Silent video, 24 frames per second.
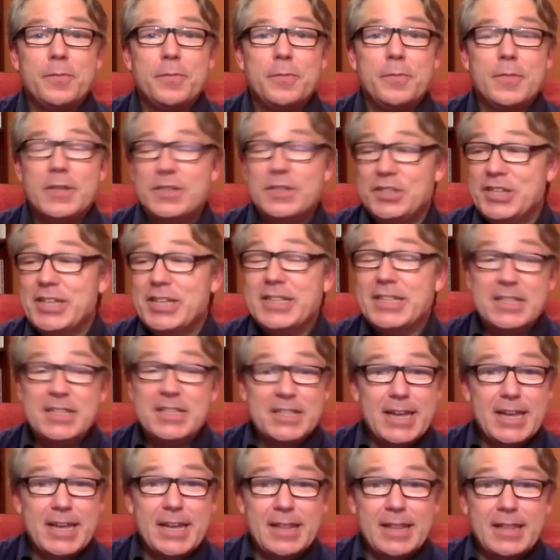Jesus
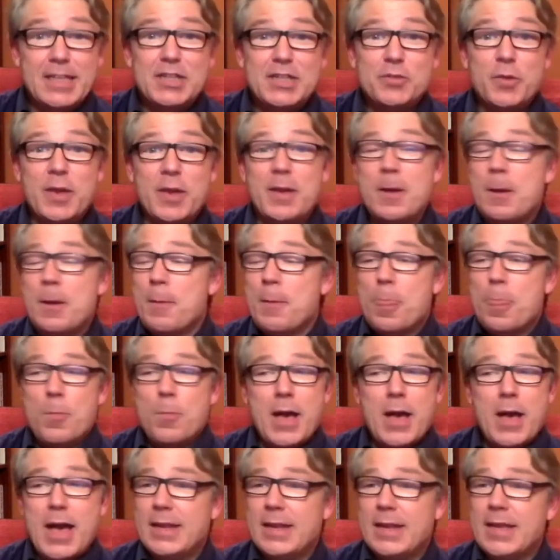said it this way,
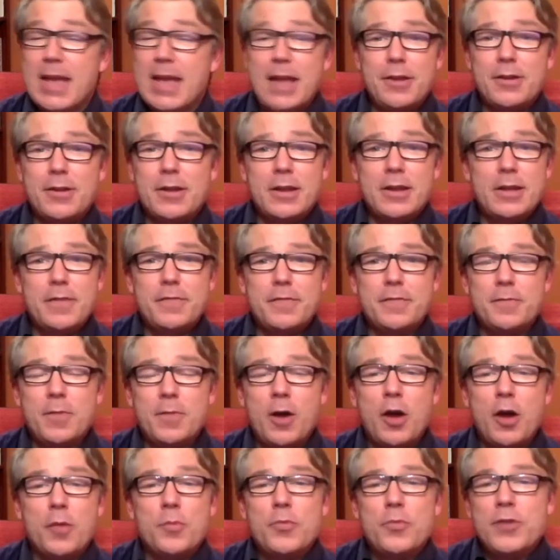"Man cannot live
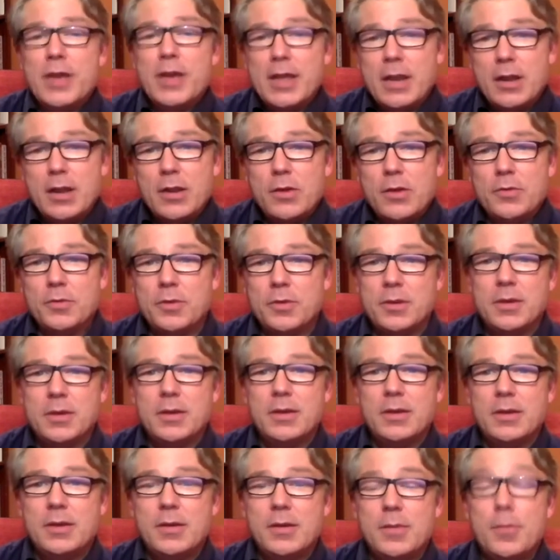on bread alone,
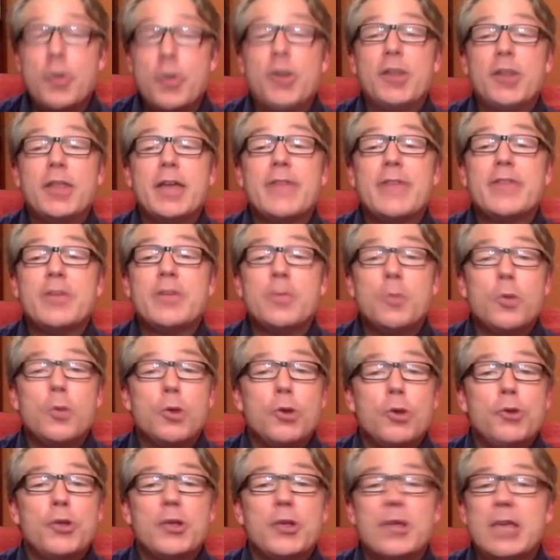but in every
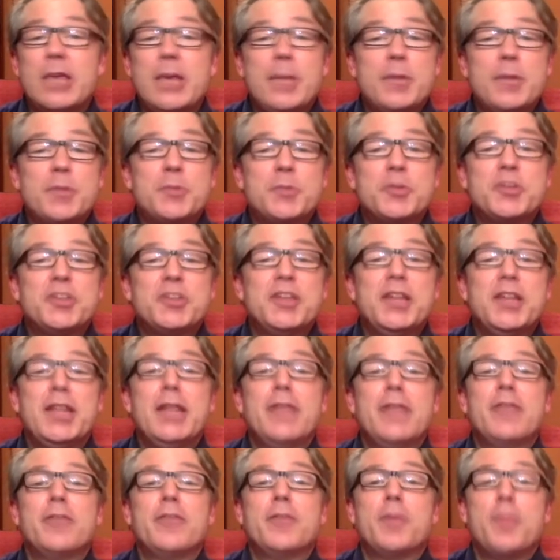word that keeps proceeding
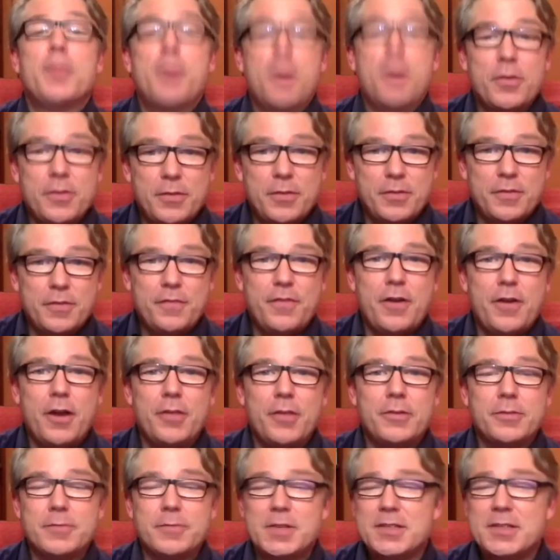from the mouth of the
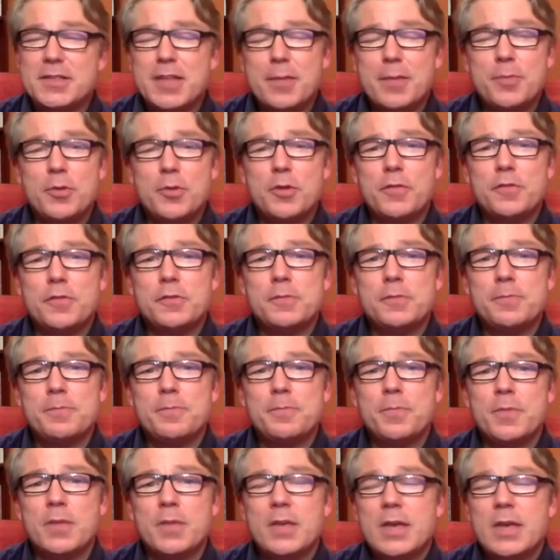Father." Isn't that beautiful?
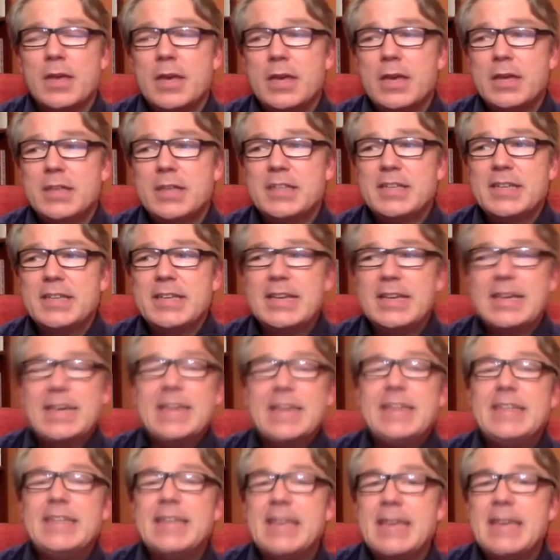You see,
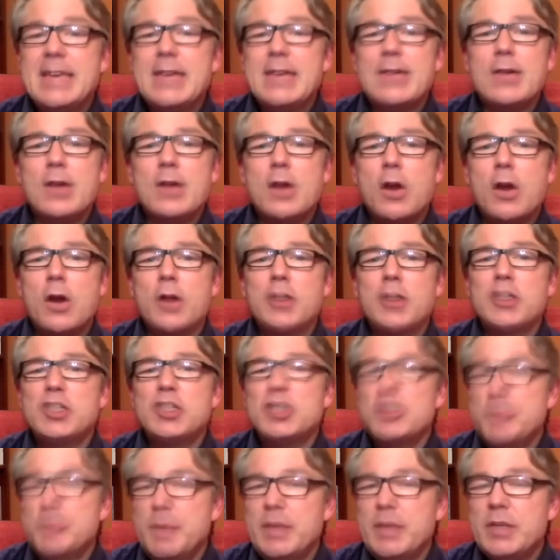to hear God
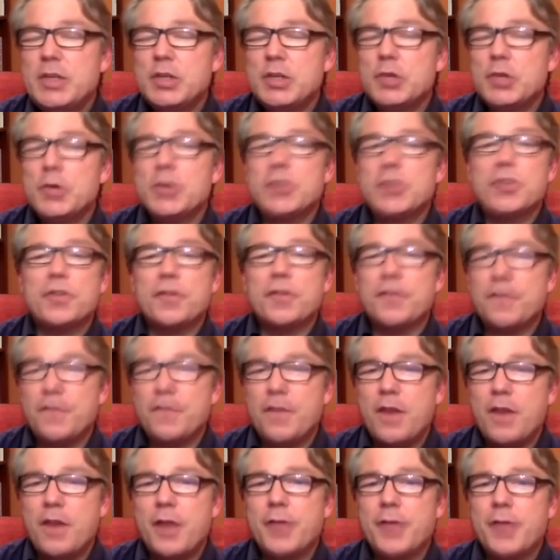speak to you as your
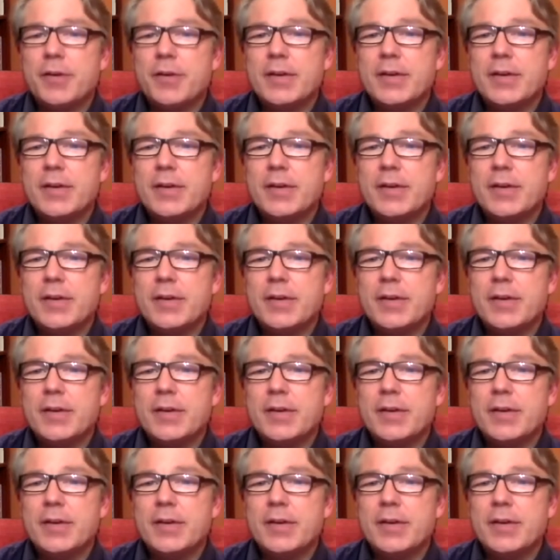Father